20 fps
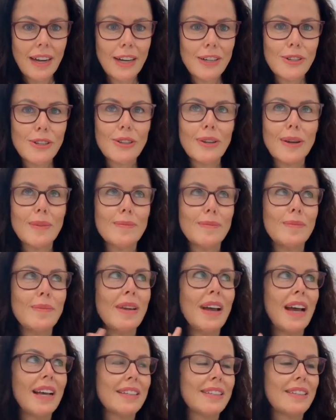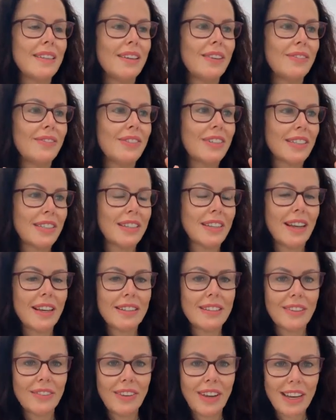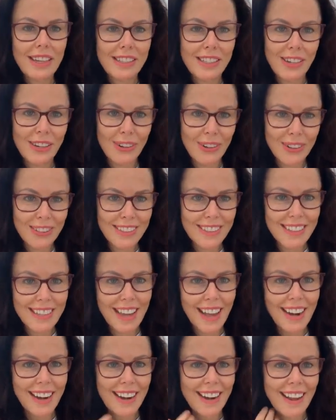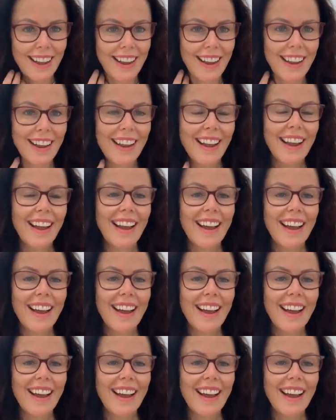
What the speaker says: I took a massive decisive action on Saturday,